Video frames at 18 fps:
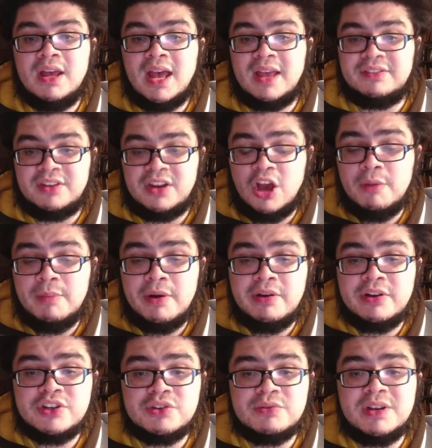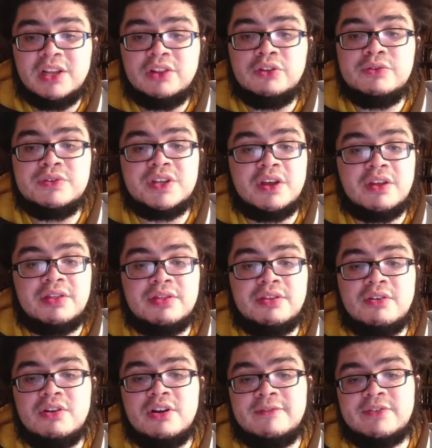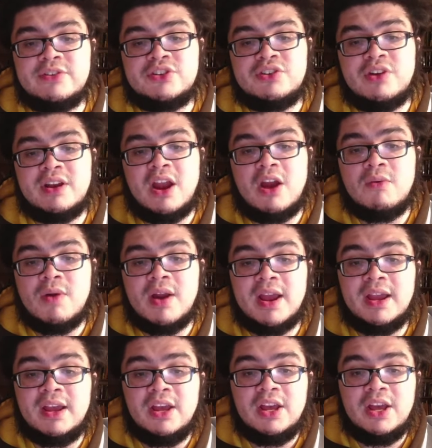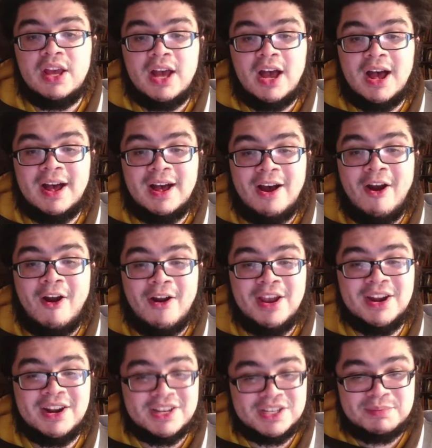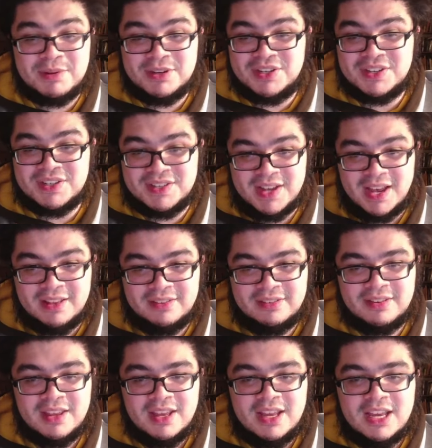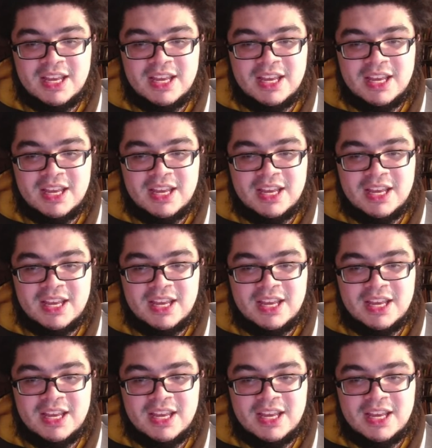as an elbow injury and losing a third of your strikeout rate are inauspicious sights.